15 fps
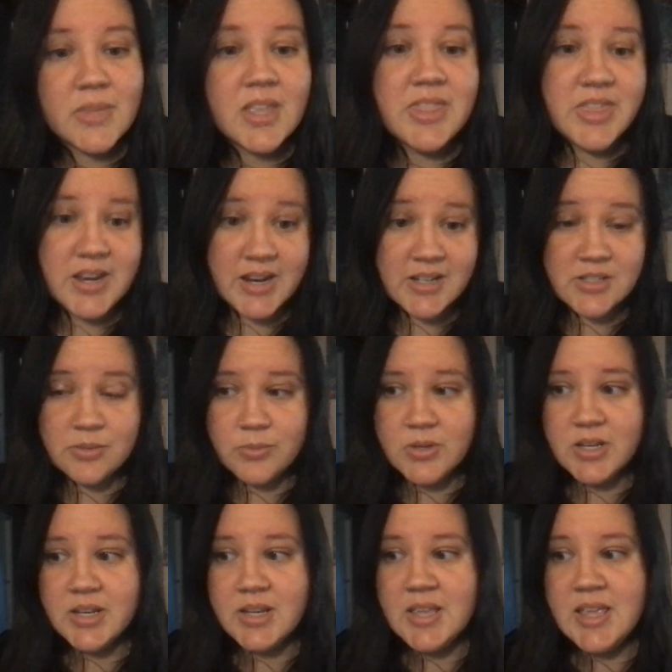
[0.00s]
The next
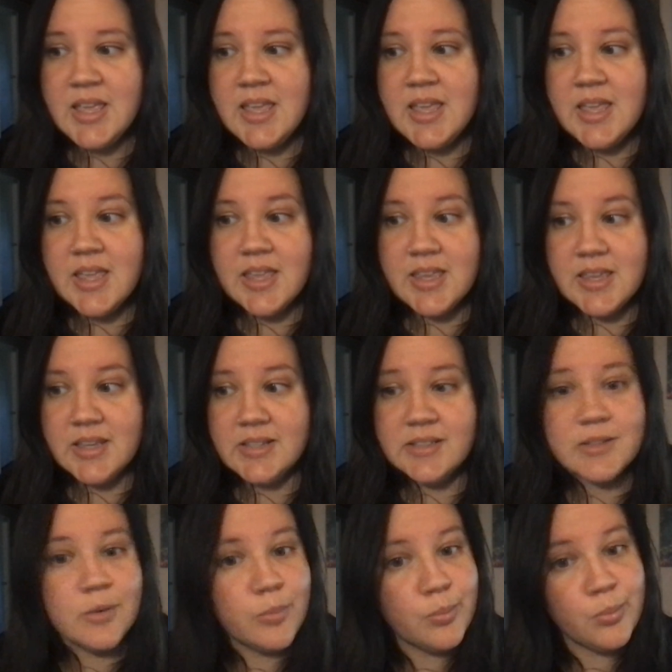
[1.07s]
one
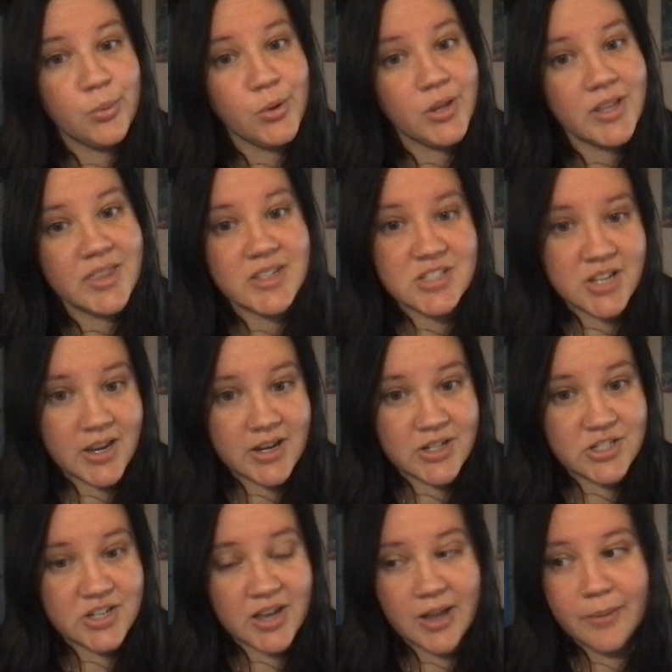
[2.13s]
is bull in the china
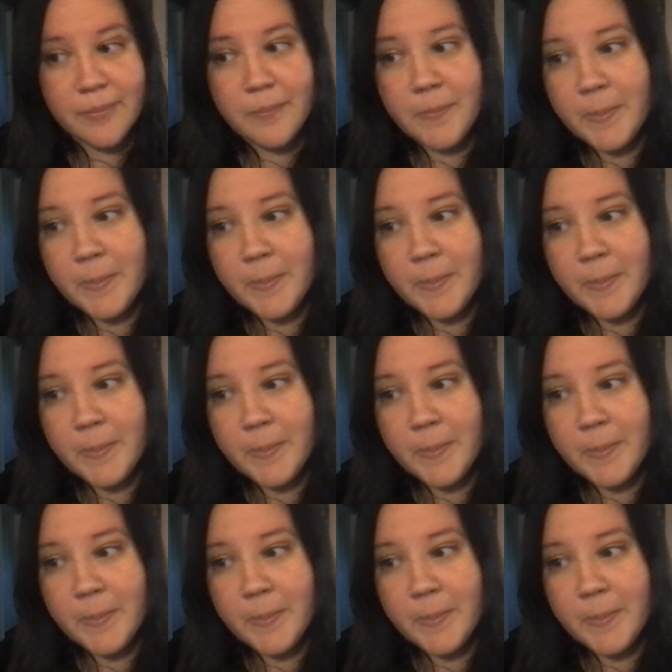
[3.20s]
shop.